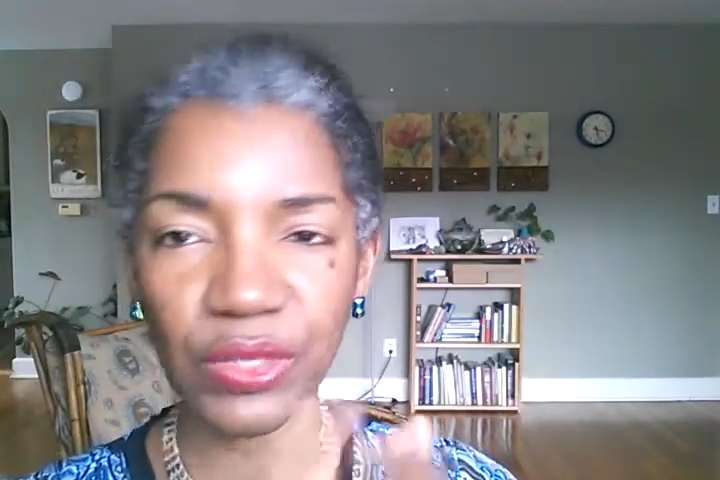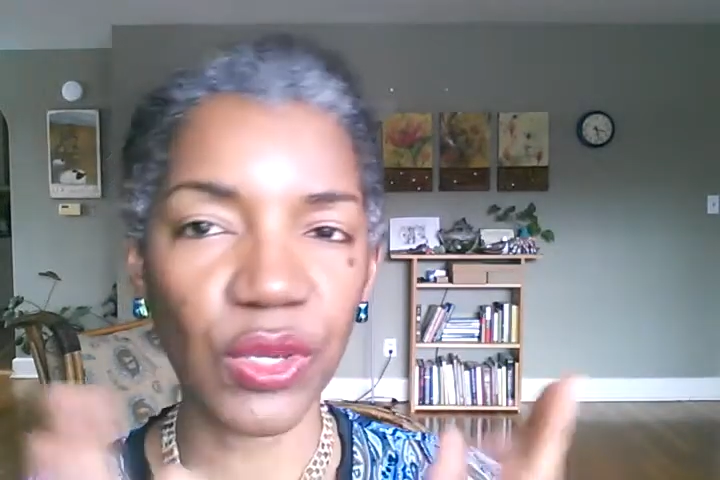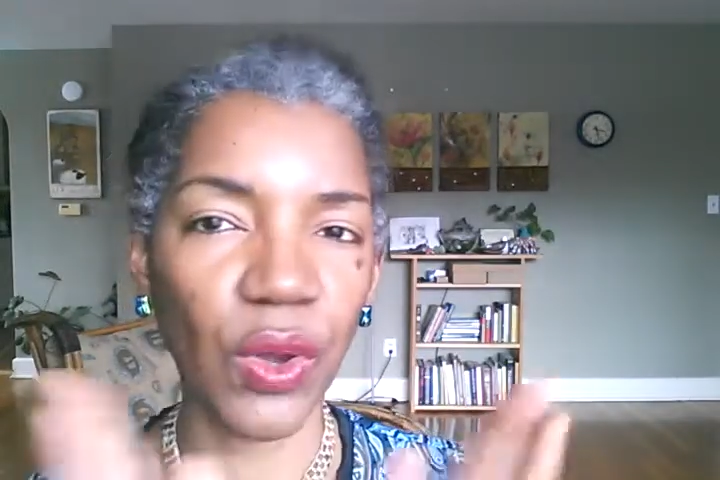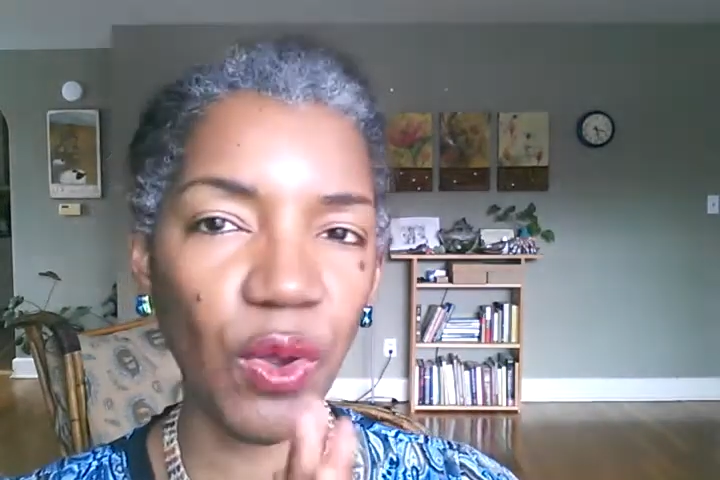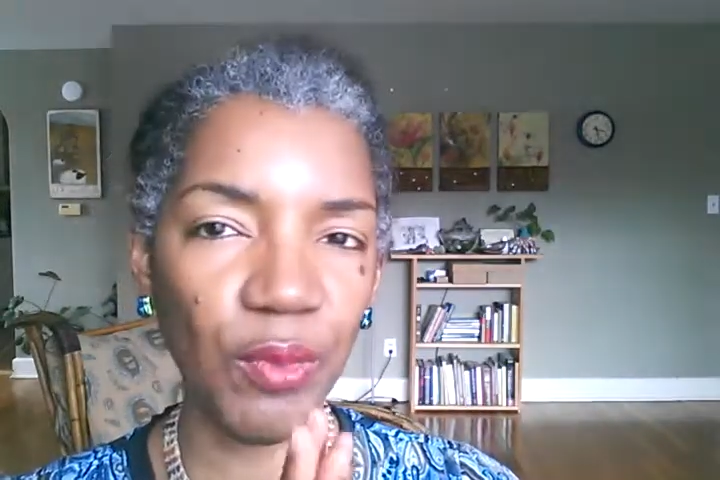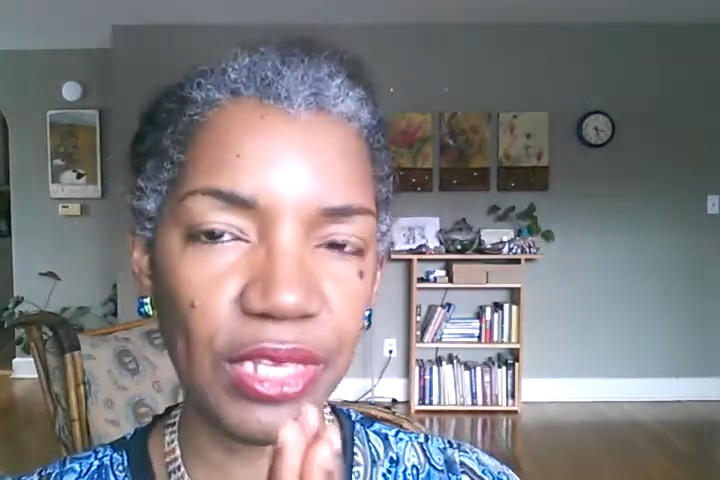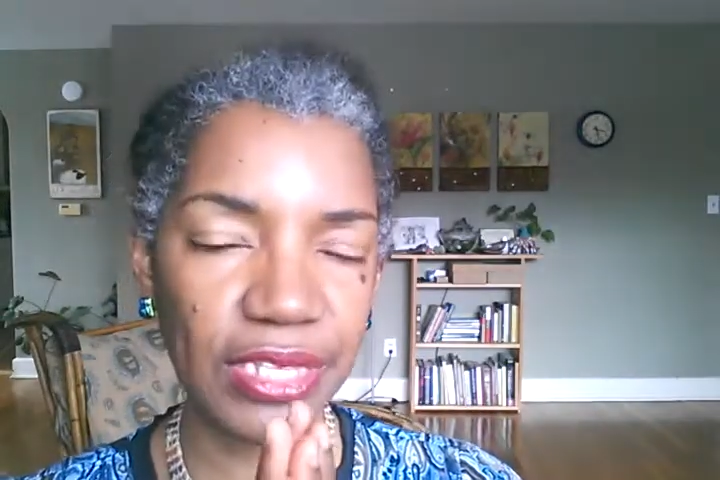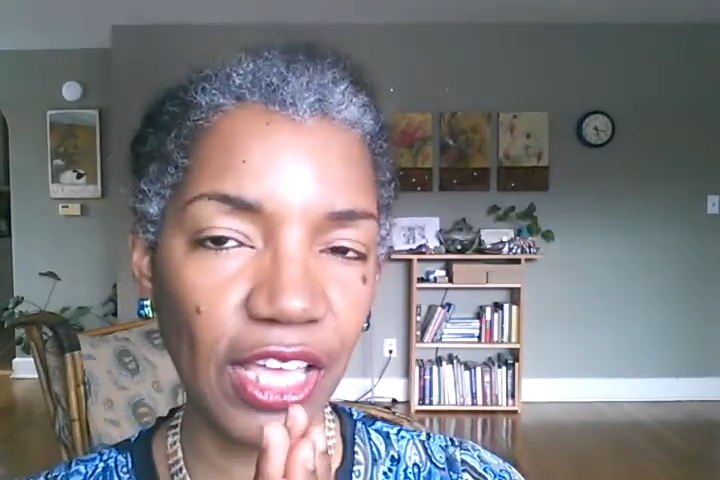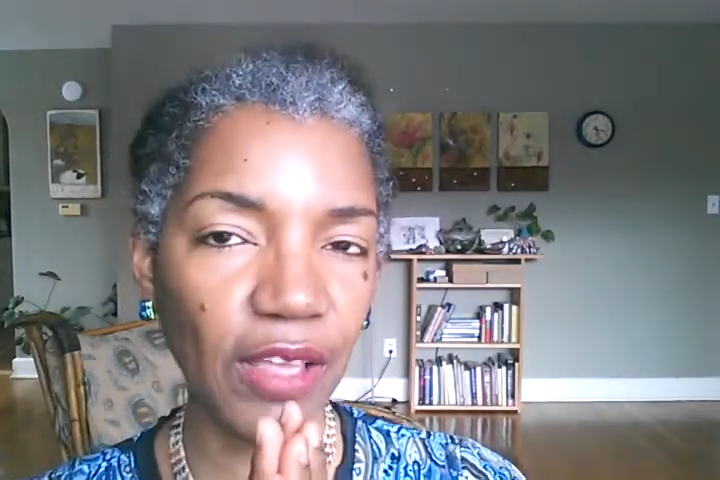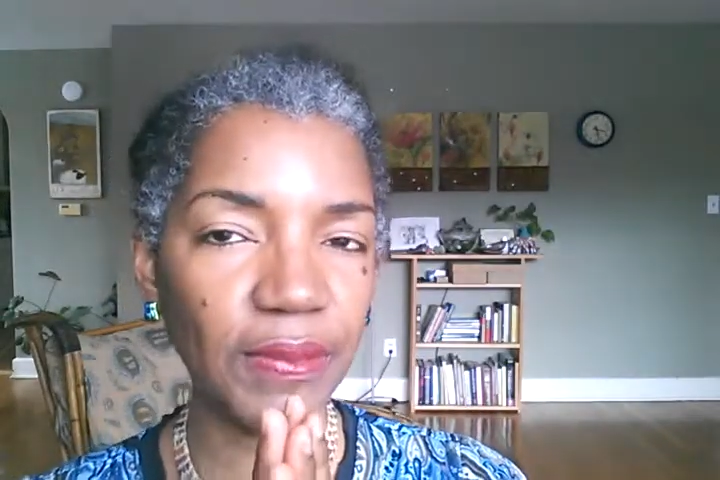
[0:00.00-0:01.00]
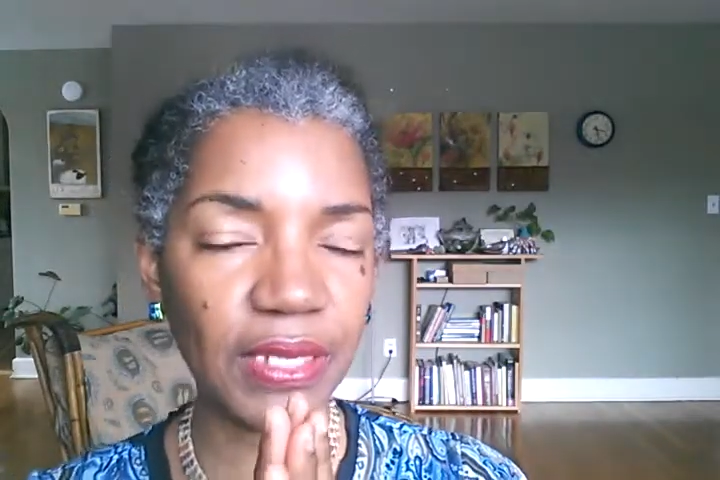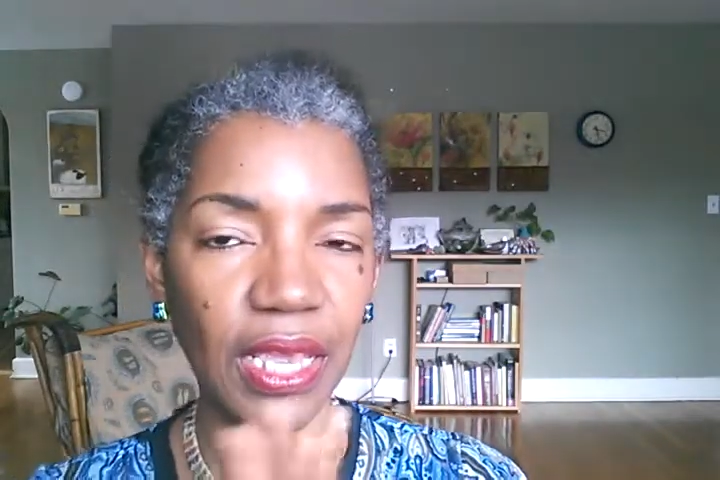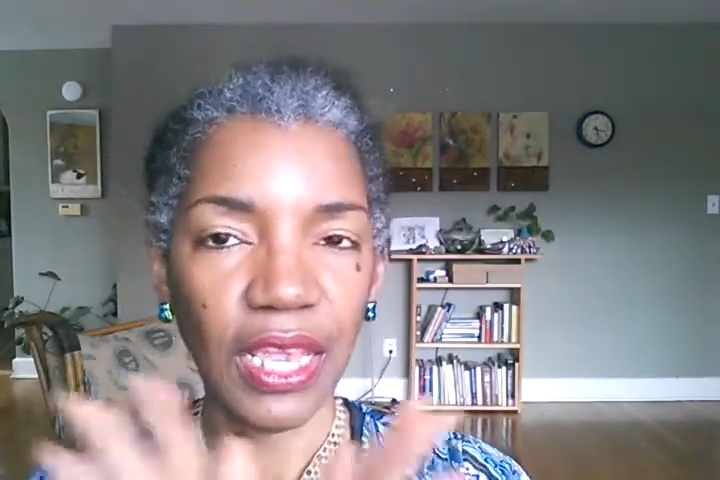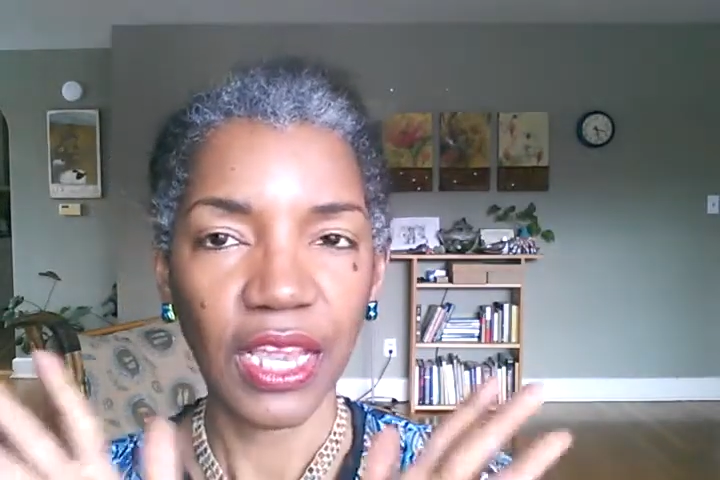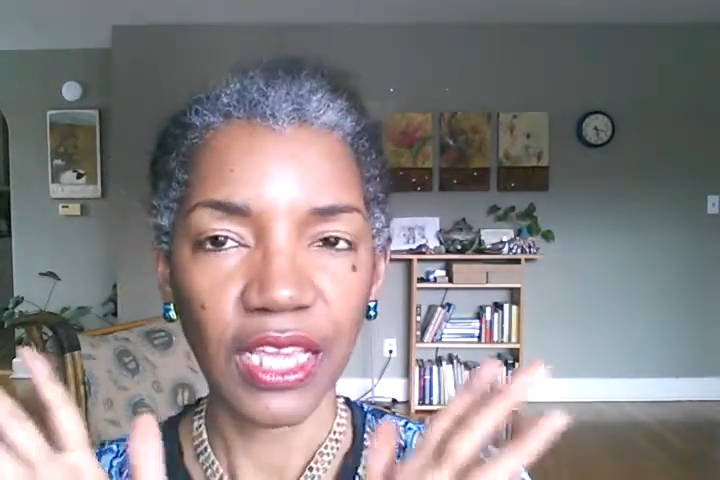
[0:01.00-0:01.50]
So hope this helps,
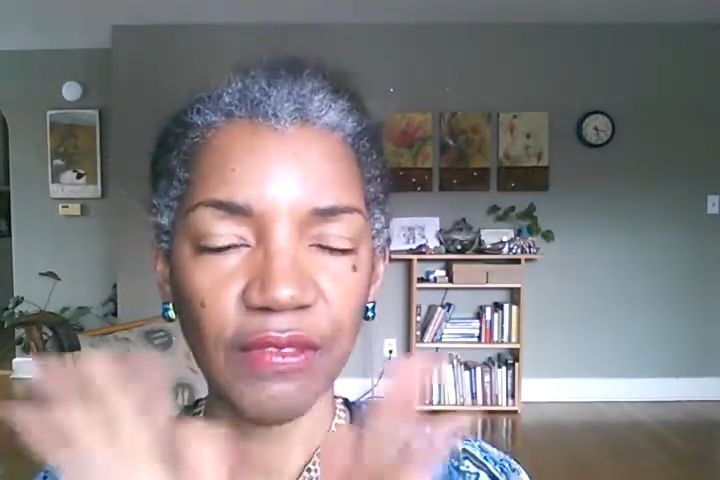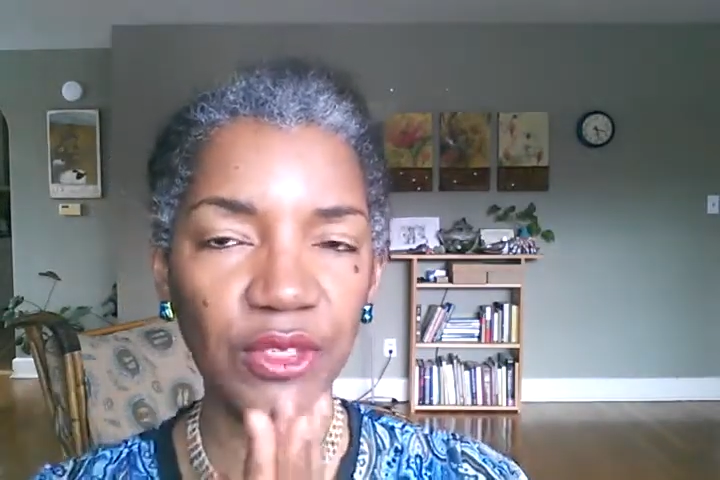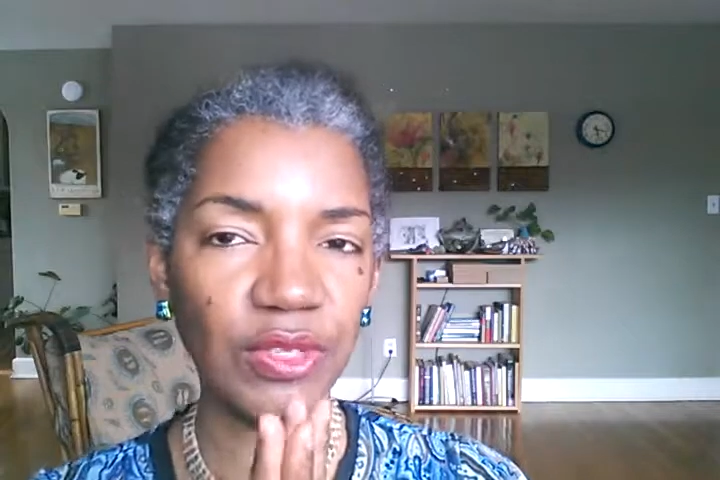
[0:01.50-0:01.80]
gives